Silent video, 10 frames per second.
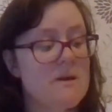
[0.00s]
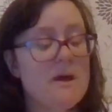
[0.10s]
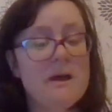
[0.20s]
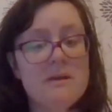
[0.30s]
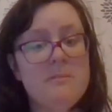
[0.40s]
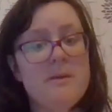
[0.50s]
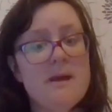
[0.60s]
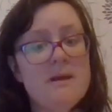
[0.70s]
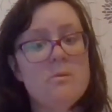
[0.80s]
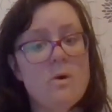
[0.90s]
I can
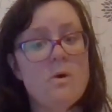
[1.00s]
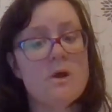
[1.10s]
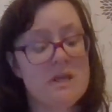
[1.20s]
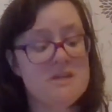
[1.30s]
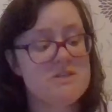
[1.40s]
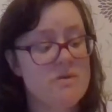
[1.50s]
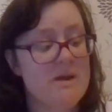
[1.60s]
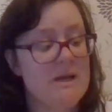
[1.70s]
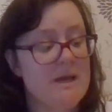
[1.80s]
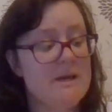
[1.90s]
barely walk in a
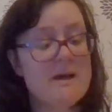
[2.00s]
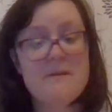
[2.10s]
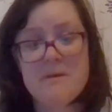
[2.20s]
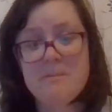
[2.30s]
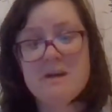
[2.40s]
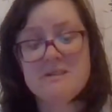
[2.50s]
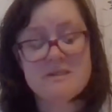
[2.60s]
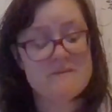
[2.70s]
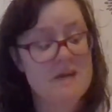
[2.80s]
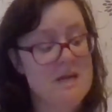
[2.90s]
straight line at the best
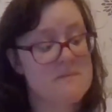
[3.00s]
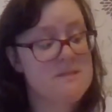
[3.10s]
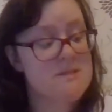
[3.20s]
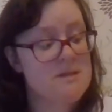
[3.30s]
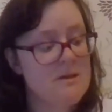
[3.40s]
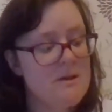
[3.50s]
of times.